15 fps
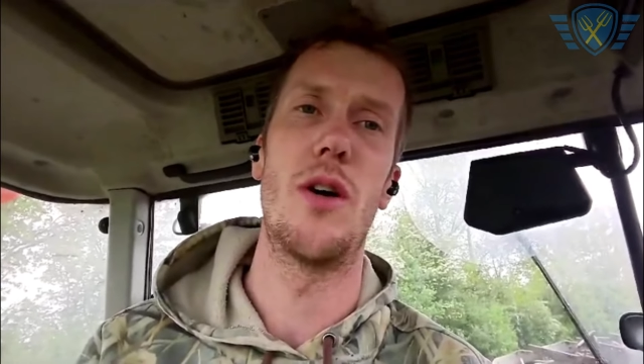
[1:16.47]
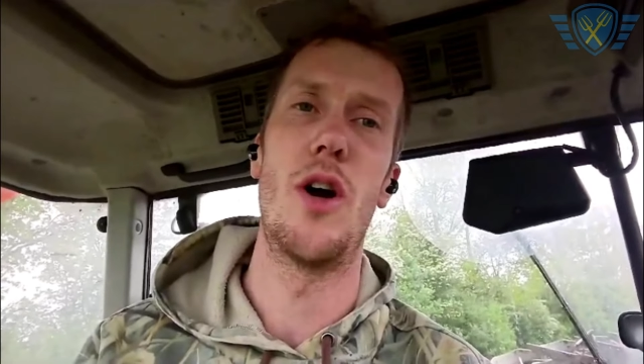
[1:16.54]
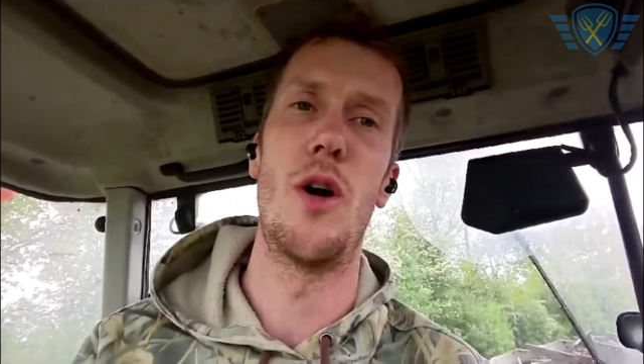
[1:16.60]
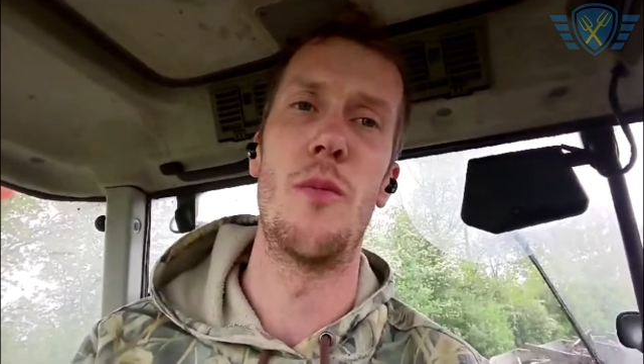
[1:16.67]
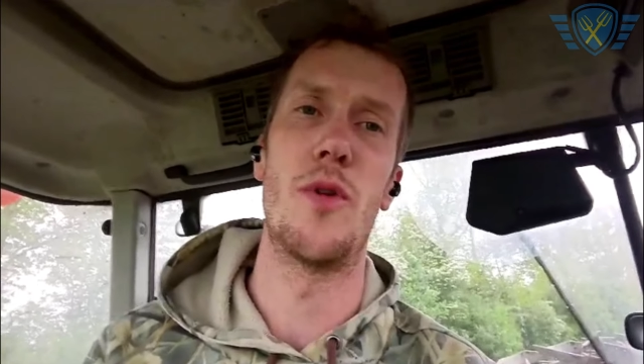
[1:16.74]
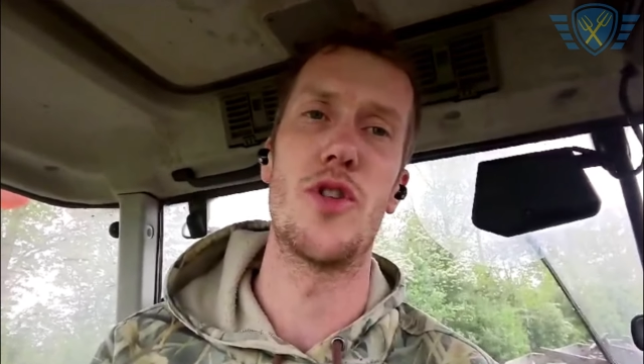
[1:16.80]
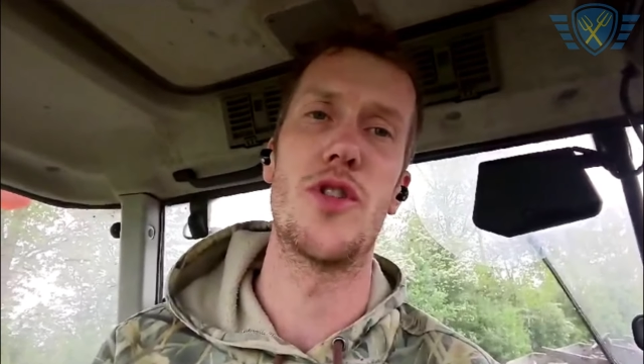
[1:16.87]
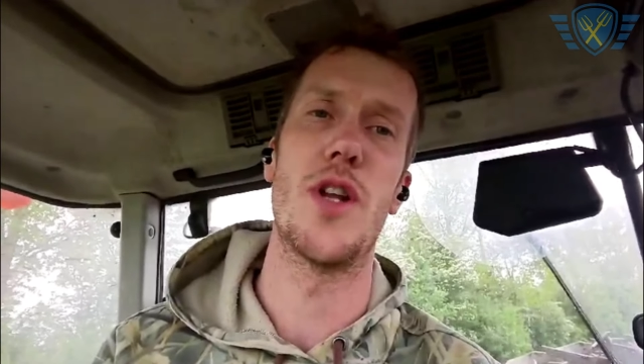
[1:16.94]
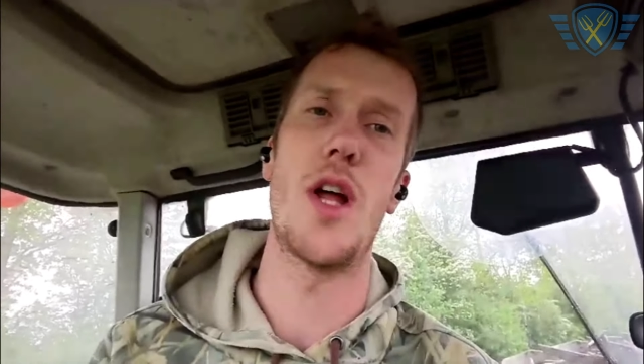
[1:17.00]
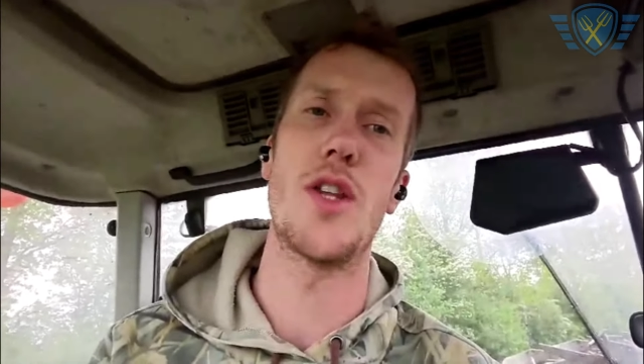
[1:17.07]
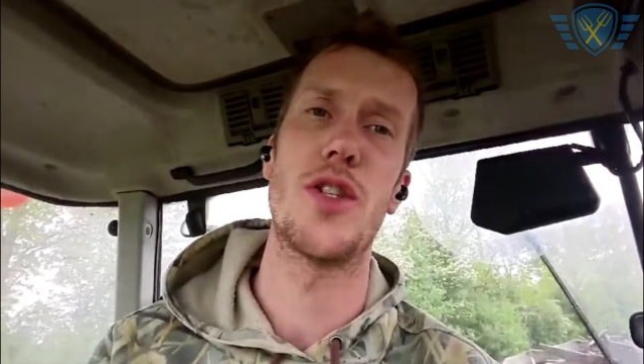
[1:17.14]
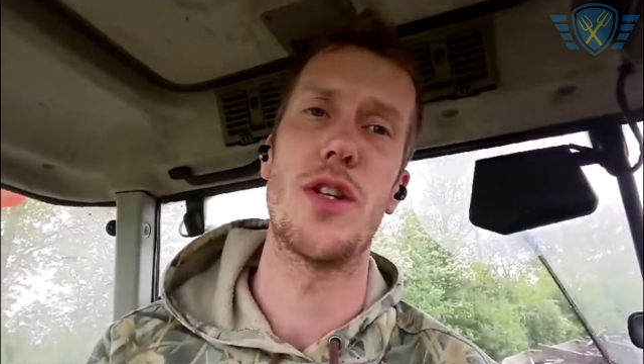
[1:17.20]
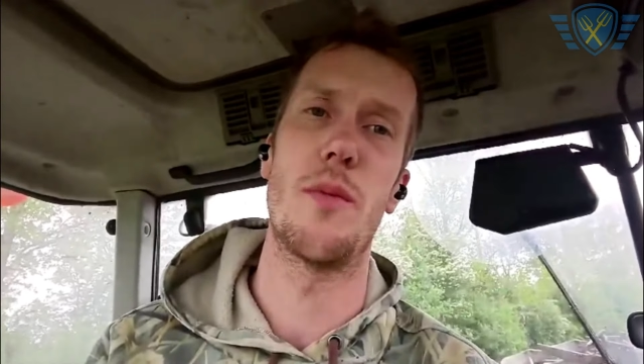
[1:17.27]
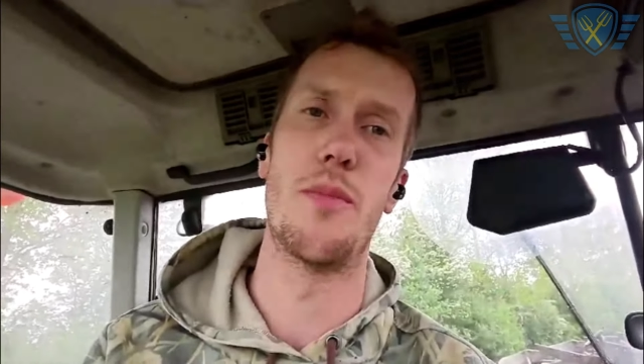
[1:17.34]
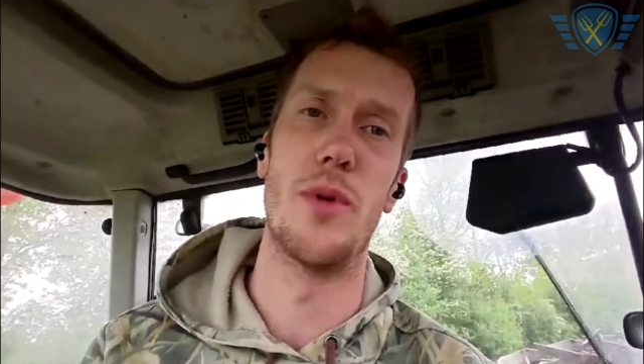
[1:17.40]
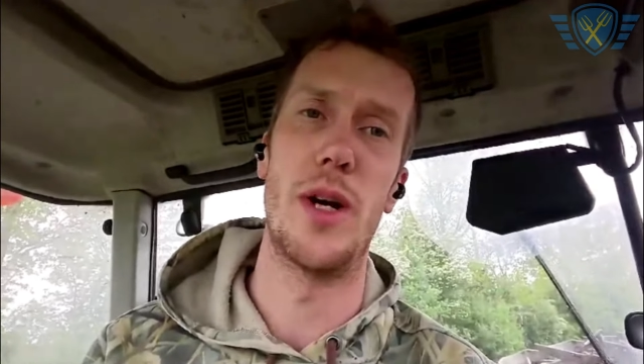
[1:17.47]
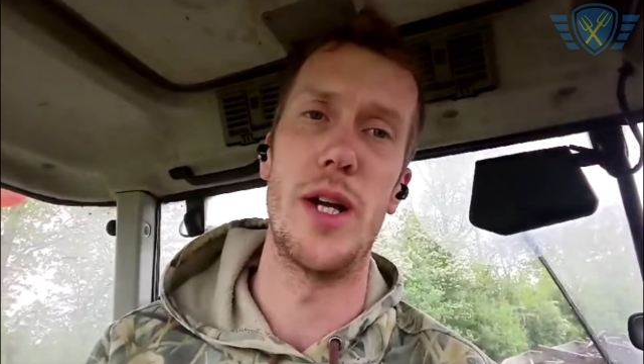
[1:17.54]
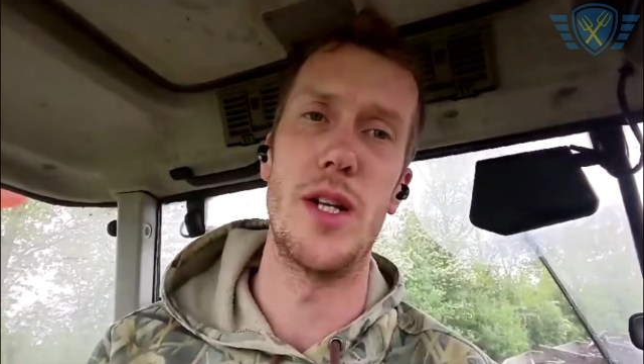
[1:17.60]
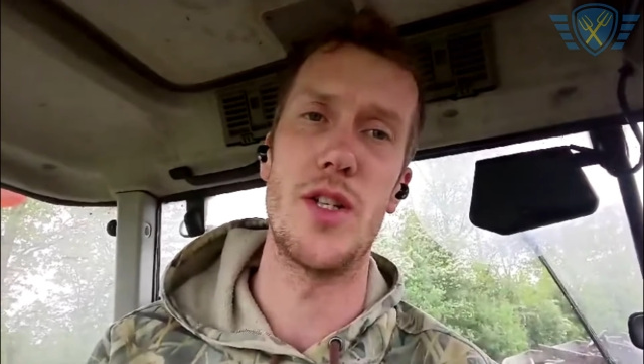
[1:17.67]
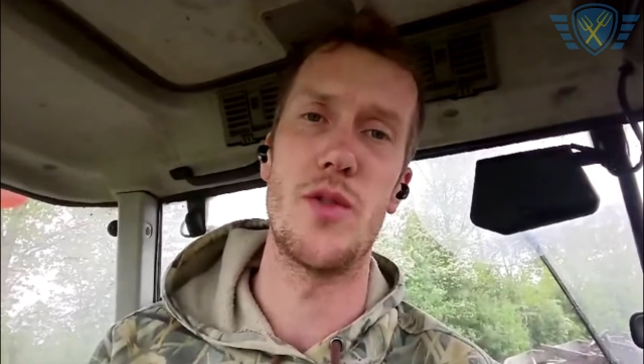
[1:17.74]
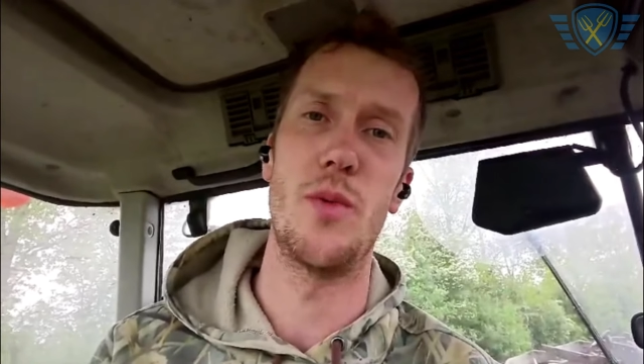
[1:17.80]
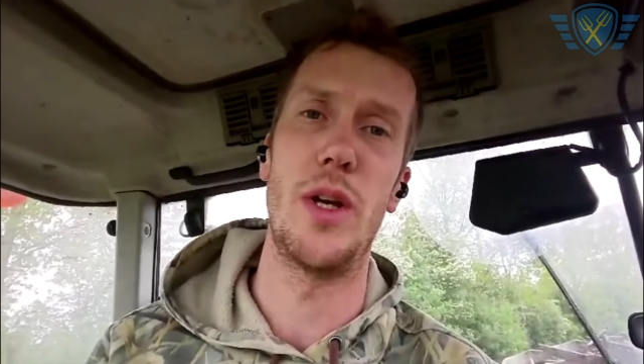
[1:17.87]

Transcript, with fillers: almost non-stop rains.